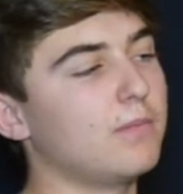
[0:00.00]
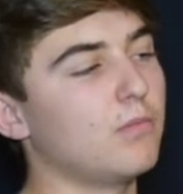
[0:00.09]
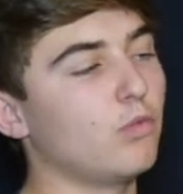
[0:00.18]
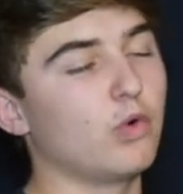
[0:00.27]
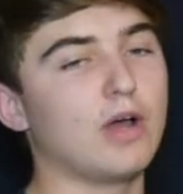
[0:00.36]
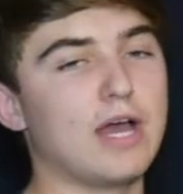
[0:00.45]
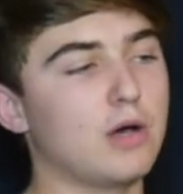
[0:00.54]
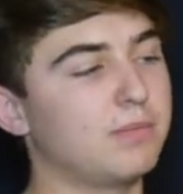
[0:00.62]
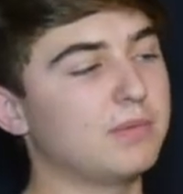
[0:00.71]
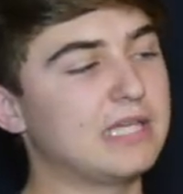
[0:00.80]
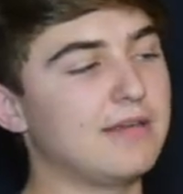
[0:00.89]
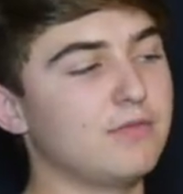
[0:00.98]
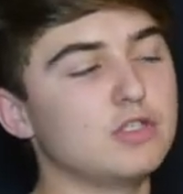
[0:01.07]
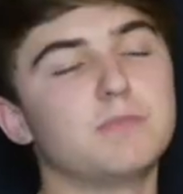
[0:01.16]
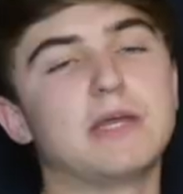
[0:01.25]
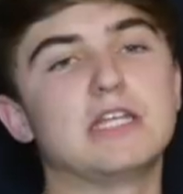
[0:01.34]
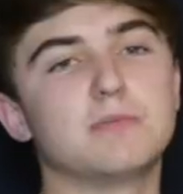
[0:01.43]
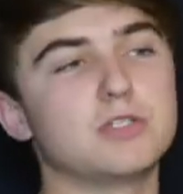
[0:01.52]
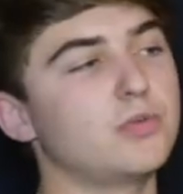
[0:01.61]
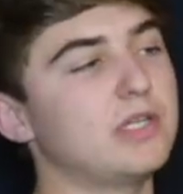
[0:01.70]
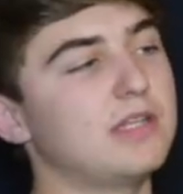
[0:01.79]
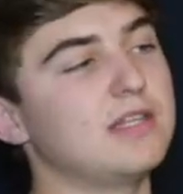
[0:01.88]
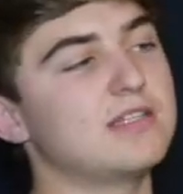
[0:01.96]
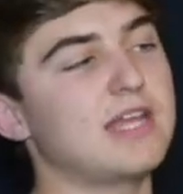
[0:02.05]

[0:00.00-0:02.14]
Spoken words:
will help give you space between this